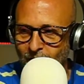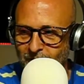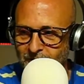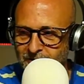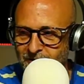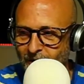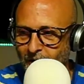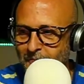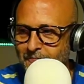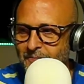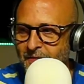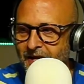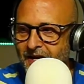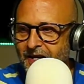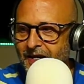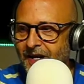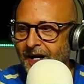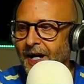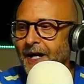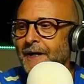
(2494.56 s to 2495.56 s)
So,
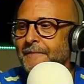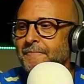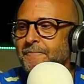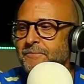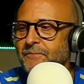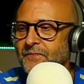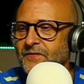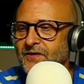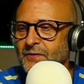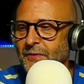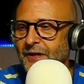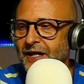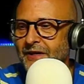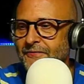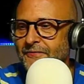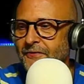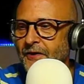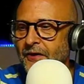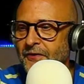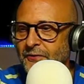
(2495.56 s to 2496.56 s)
so without
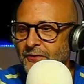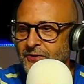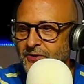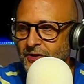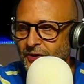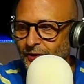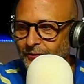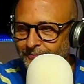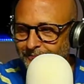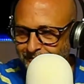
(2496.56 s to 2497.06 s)
further ado,